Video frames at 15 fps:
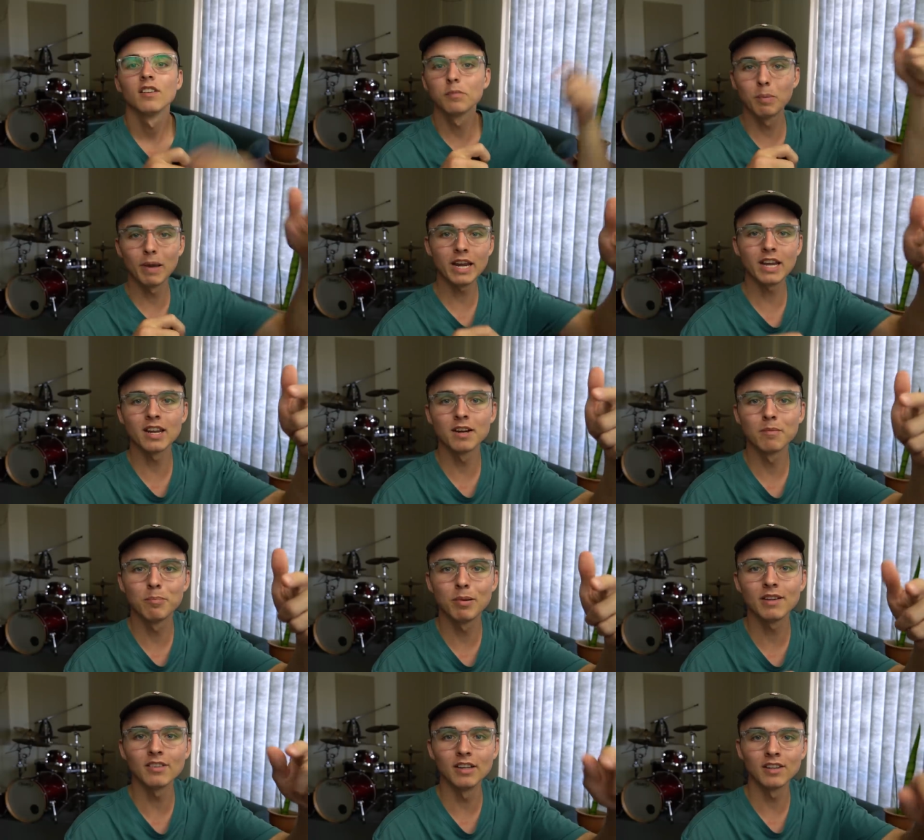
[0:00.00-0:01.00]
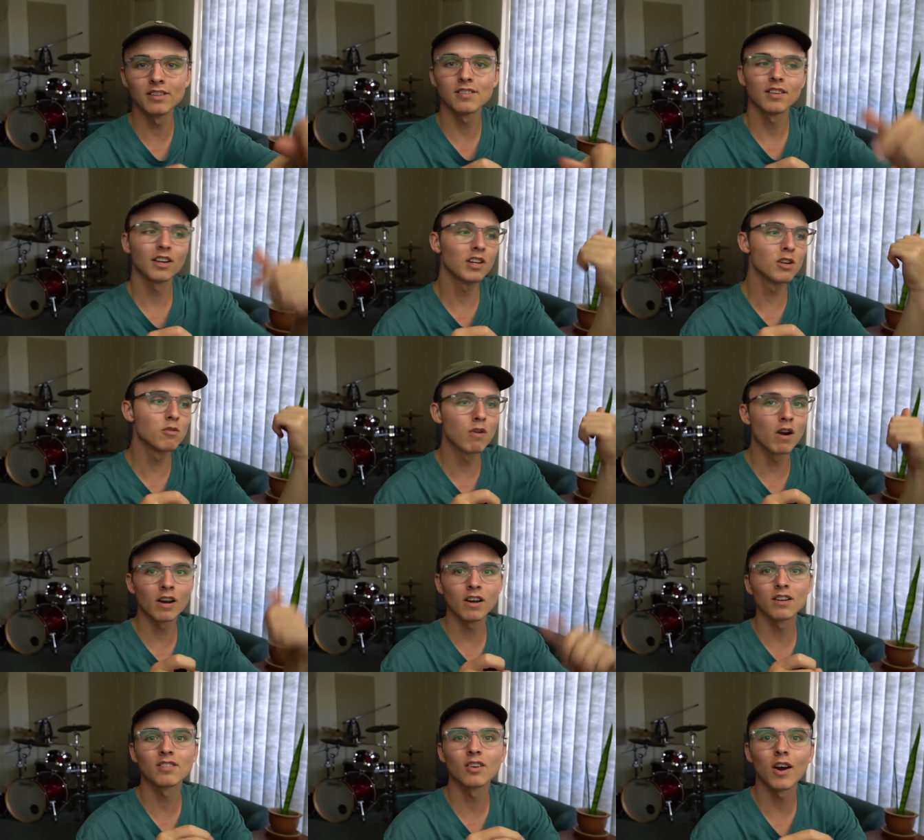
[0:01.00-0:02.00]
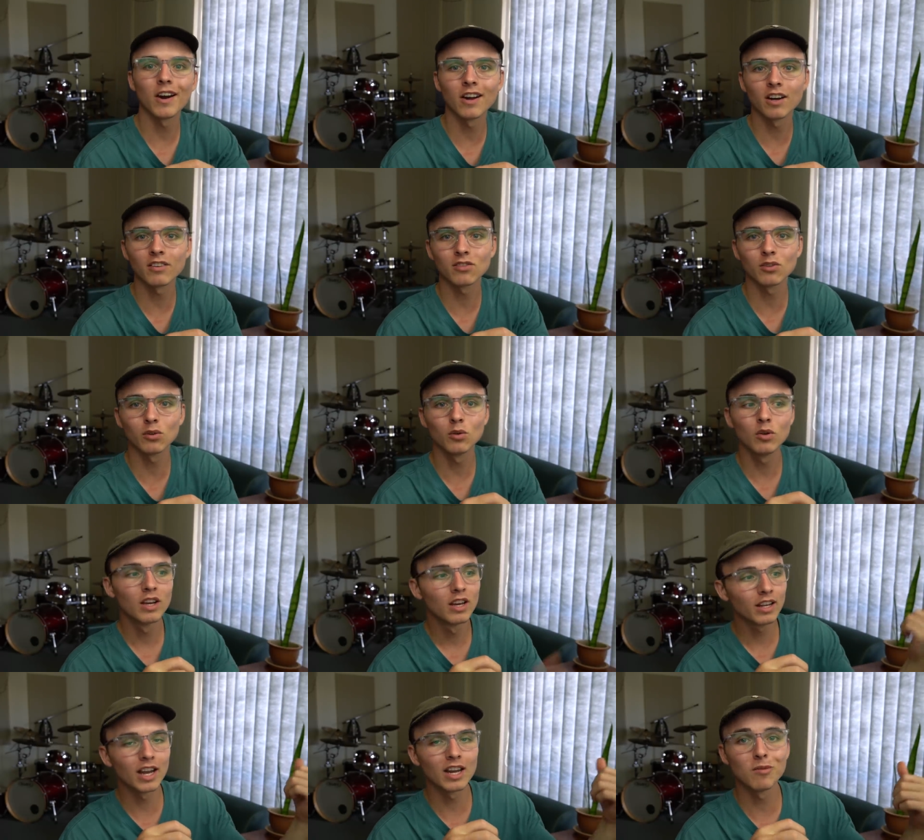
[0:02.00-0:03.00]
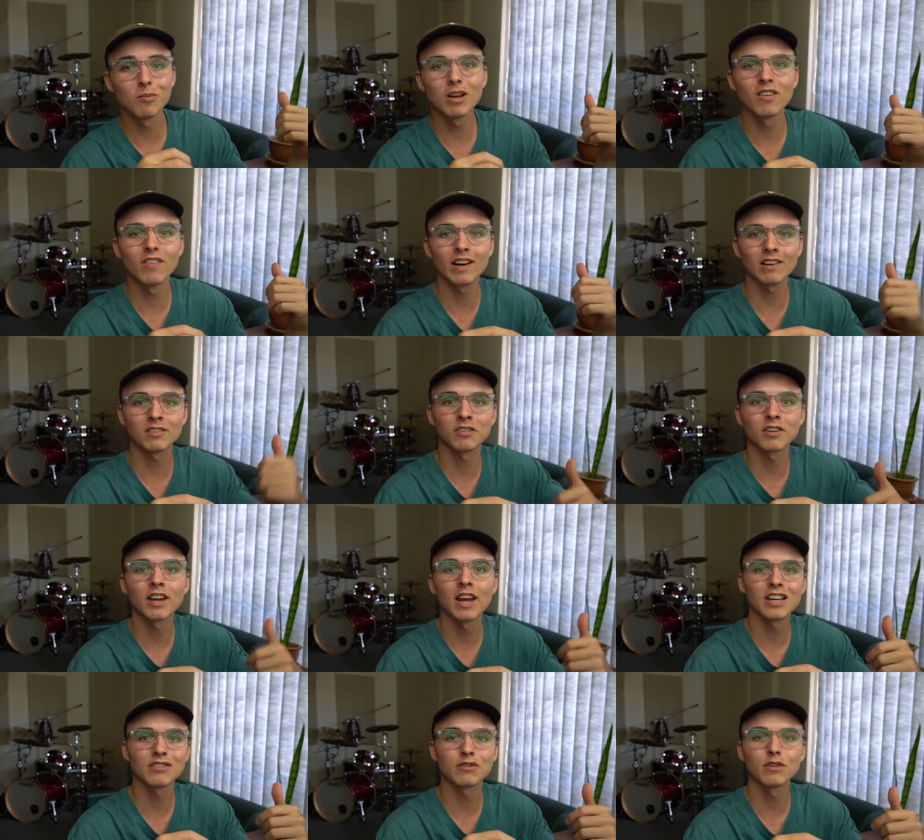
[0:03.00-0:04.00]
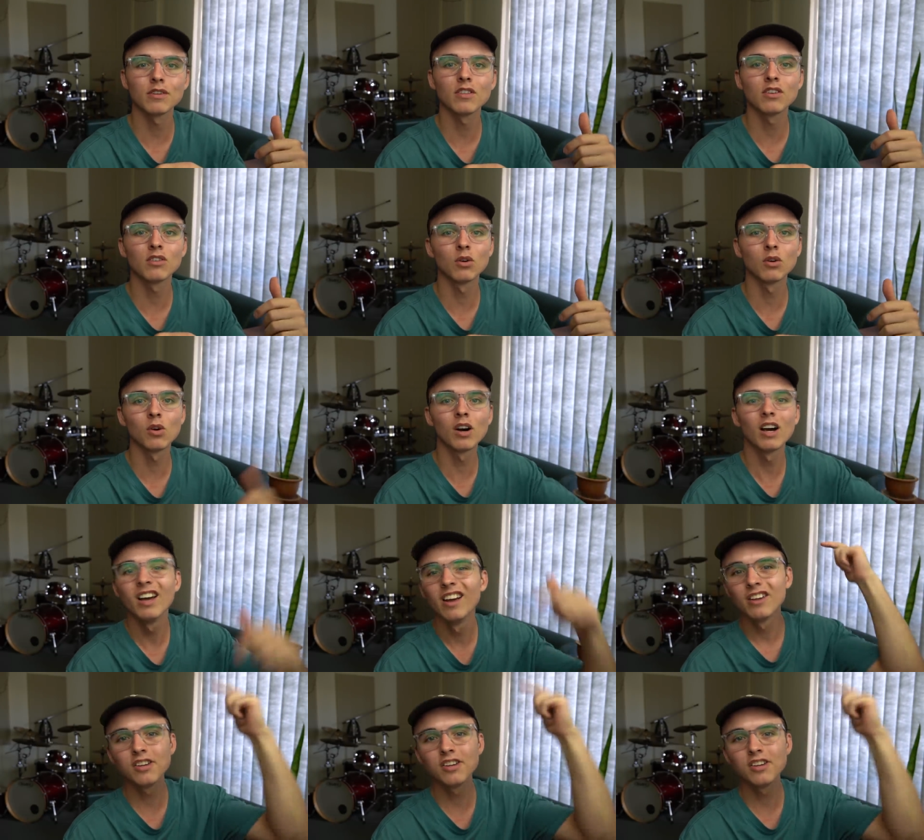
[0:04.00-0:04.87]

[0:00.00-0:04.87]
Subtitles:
Speaking of business, are you running a side hustle, getting a bit of extra cash through the door?